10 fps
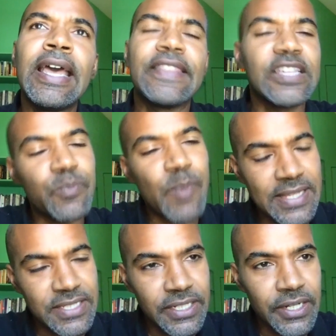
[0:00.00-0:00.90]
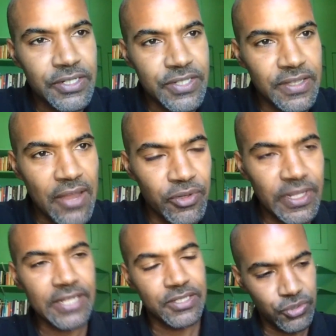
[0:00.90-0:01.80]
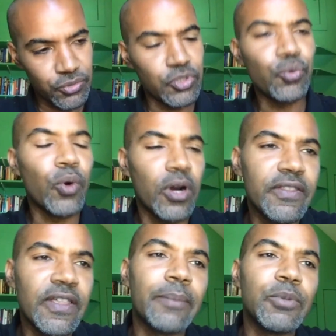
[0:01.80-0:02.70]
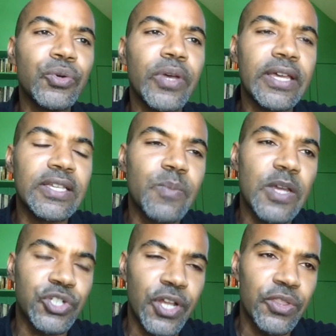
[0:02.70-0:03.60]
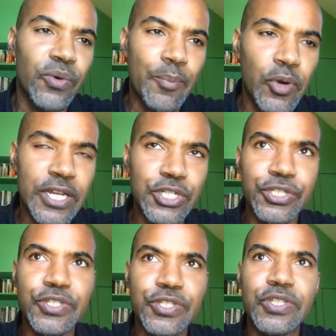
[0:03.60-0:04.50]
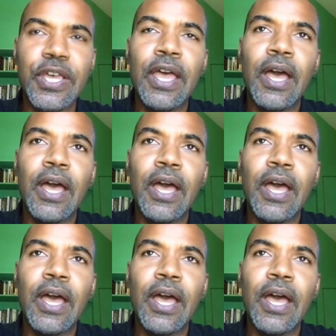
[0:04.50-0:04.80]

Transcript: in these past years, and that relates to new work that I'm doing, especially on the reparations,